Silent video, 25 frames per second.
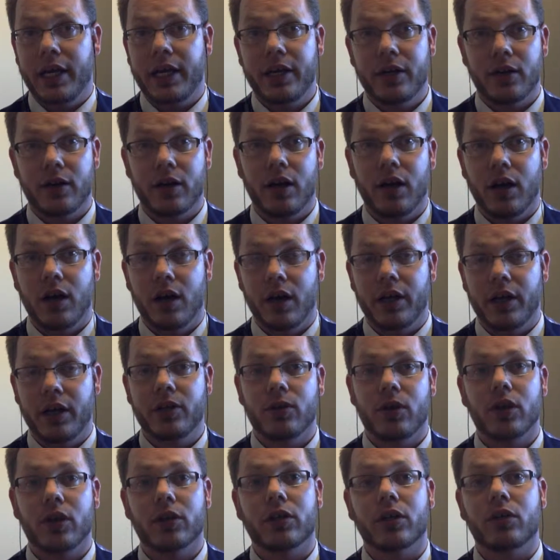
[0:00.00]

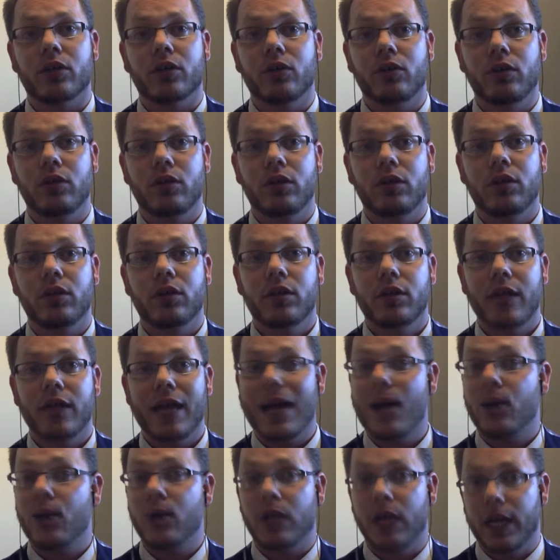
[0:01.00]
hierarchical
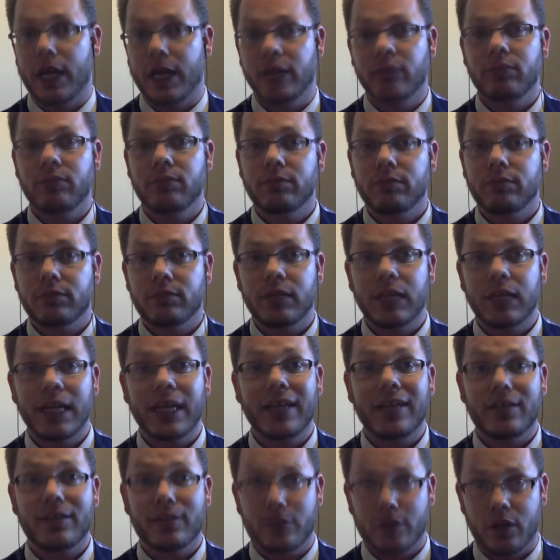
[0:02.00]
outline
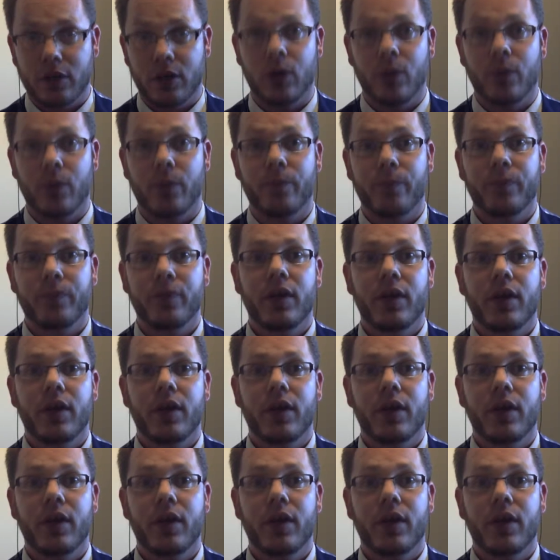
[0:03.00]
like so.